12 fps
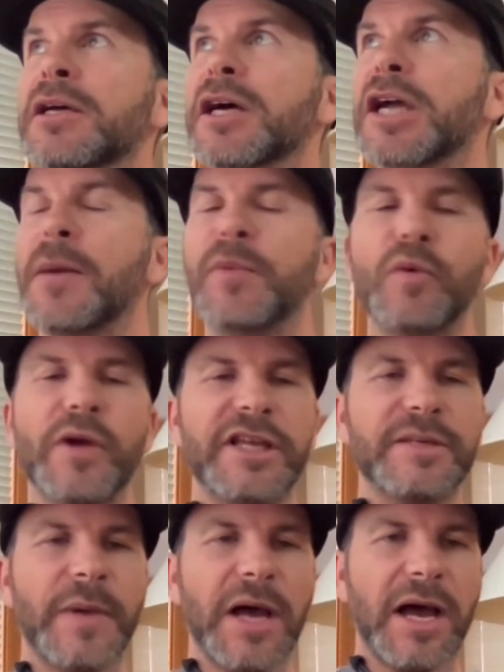a couple of
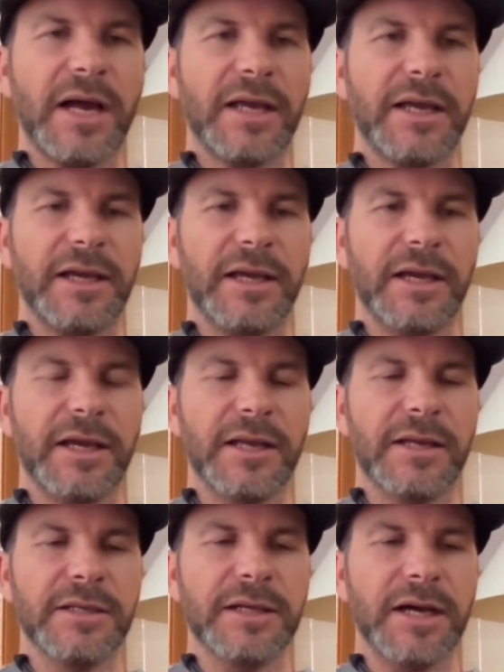weeks back,
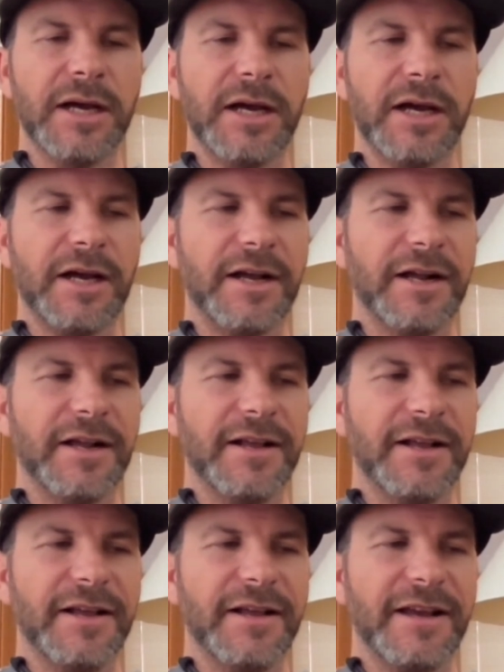and
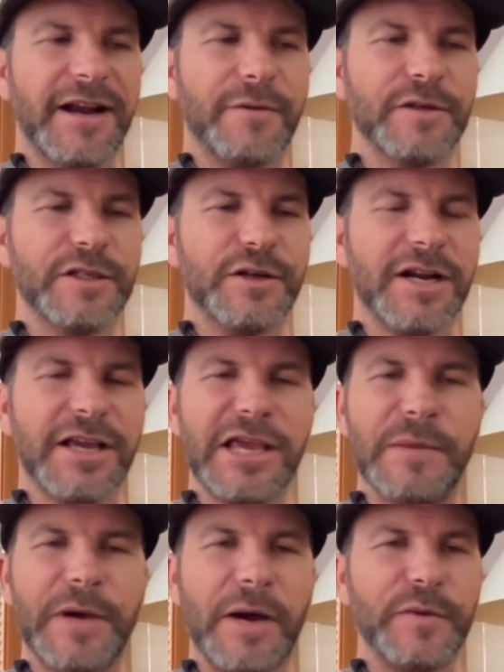I was trying to
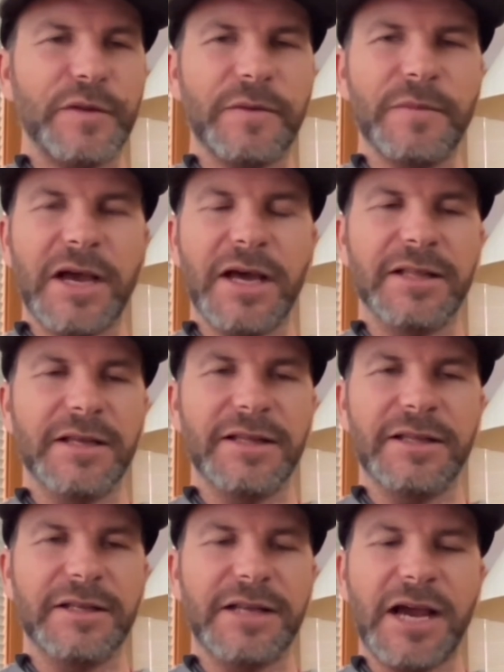keep up with them. Man,
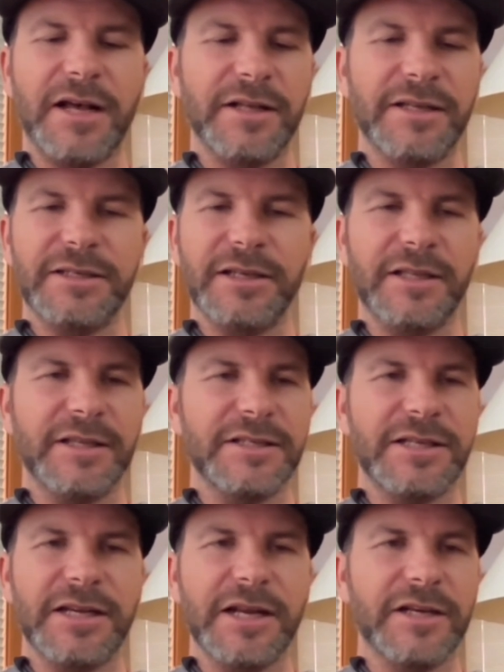the talent in
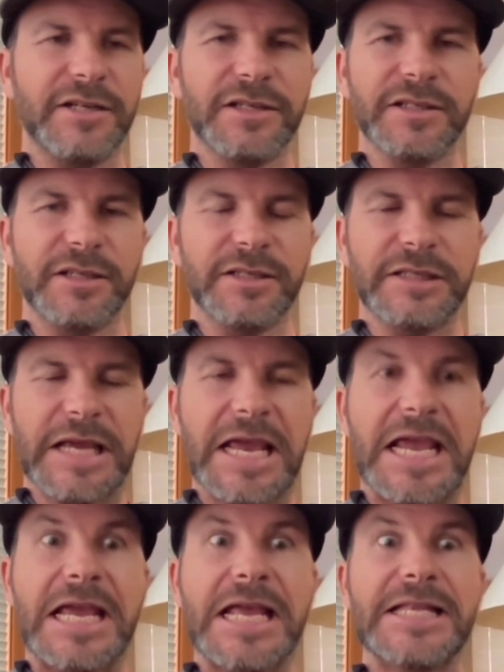these teenagers is
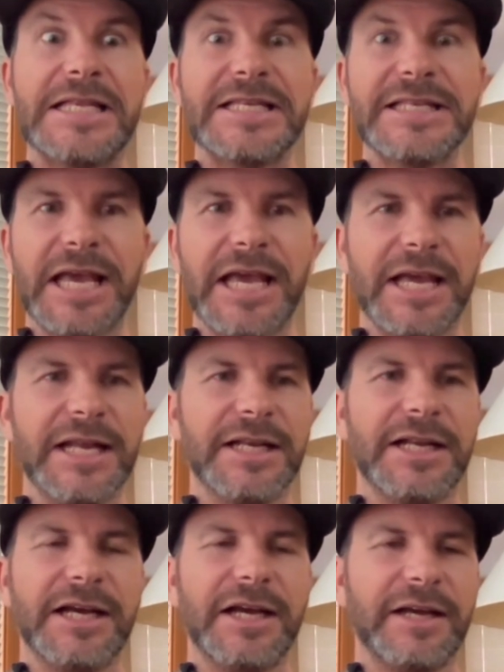
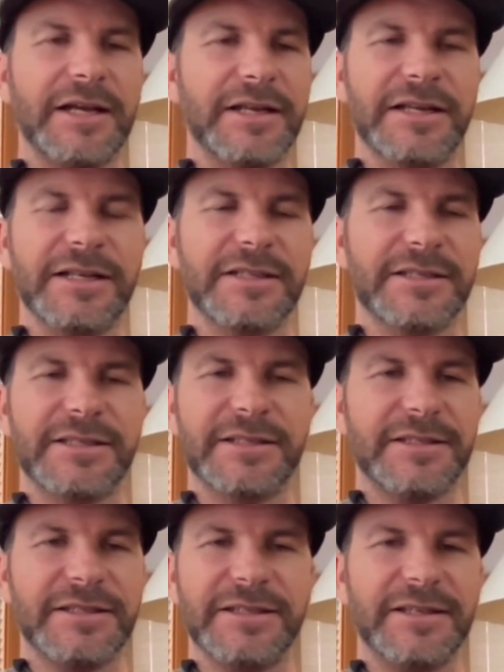insane.
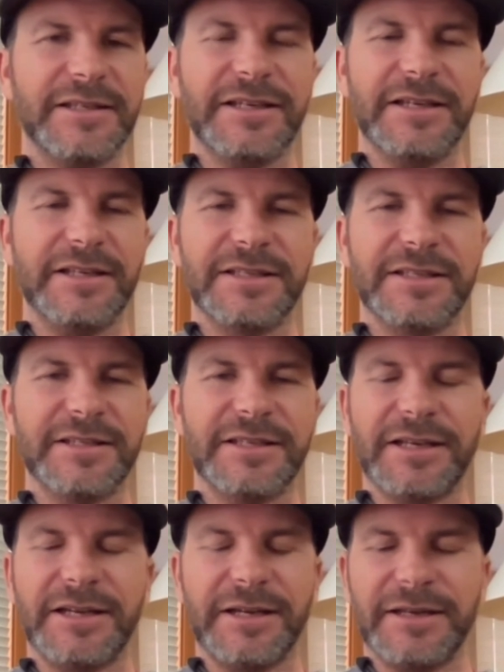It's
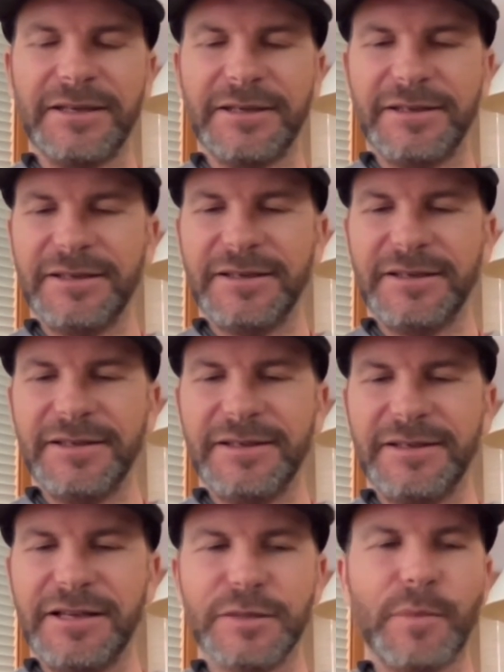
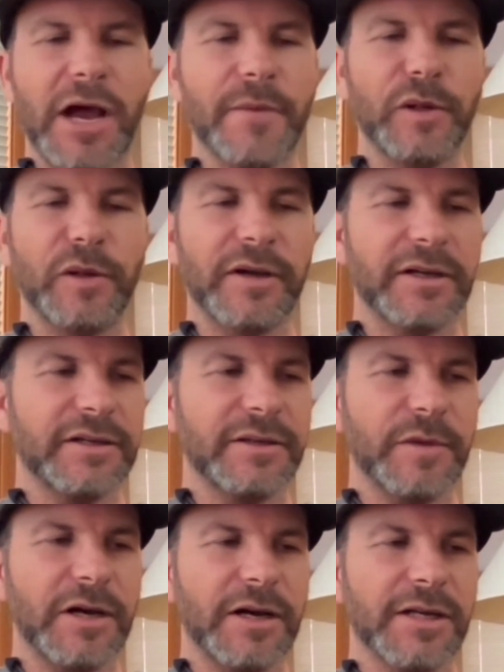mind blowing,
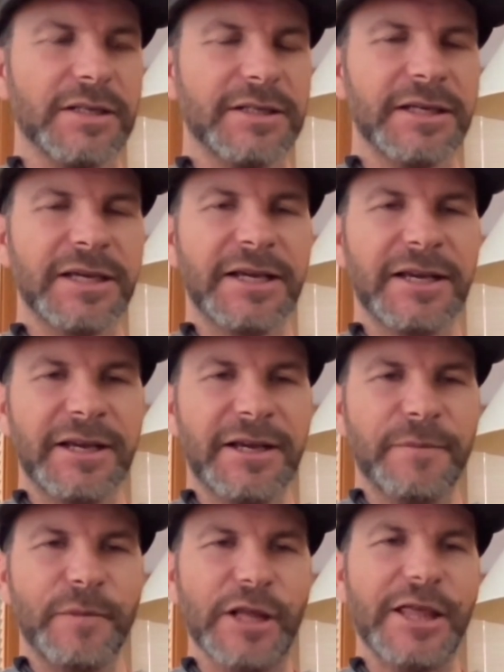to be honest.
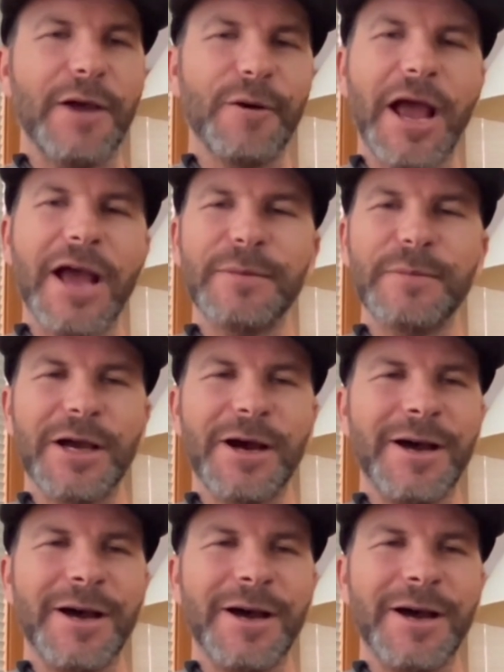But they were egging me